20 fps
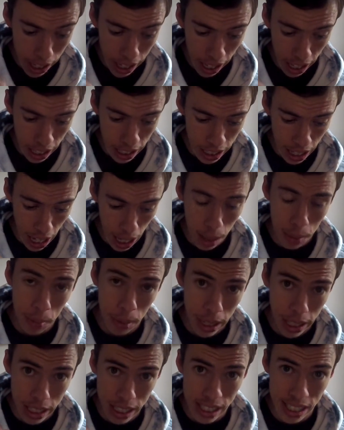count how
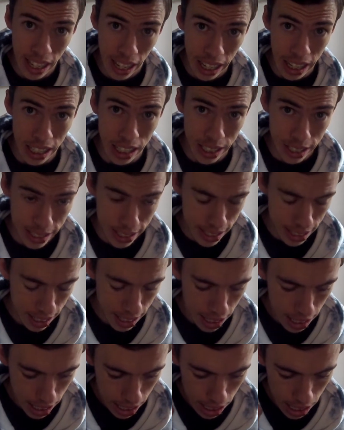many seconds
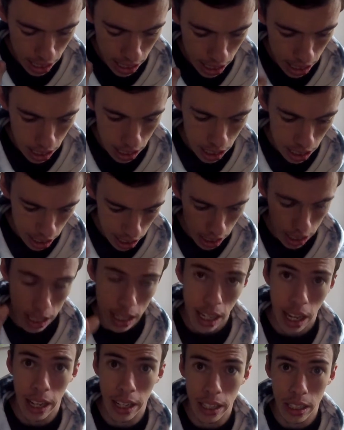it
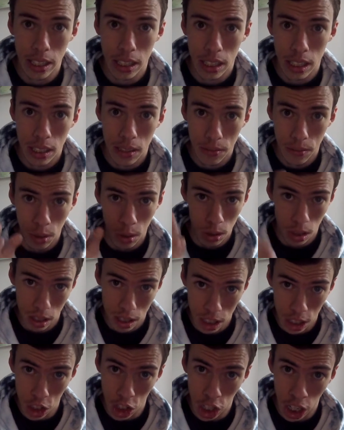takes for it
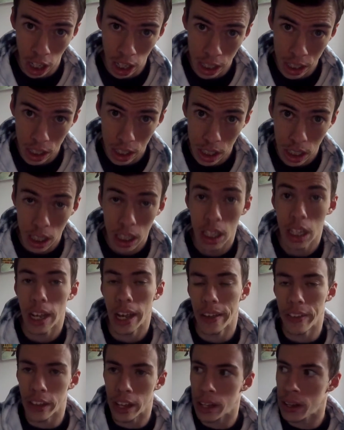to charge,
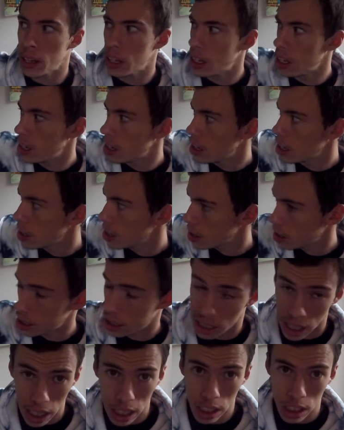and then the
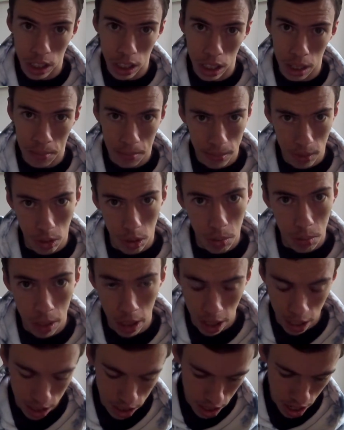second time will be
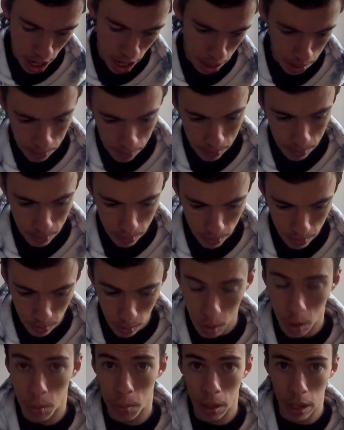the same.
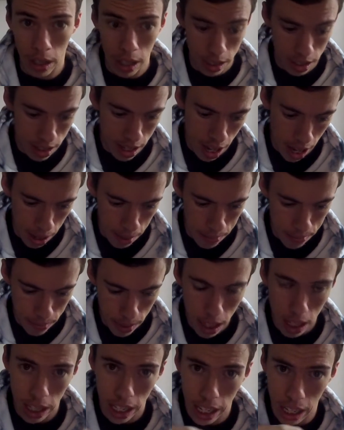Will be the same
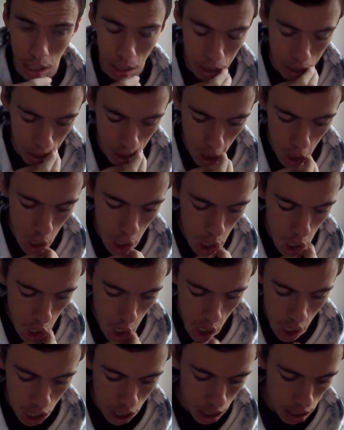length.
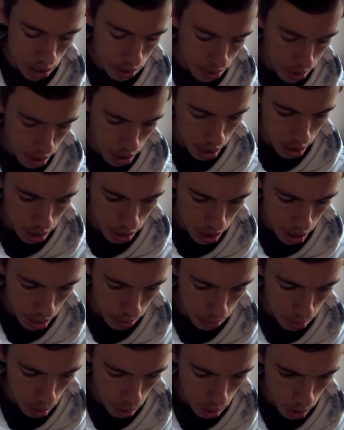So just
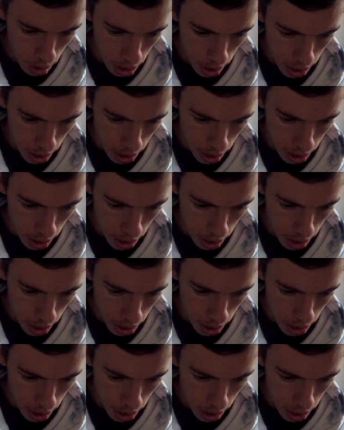keep building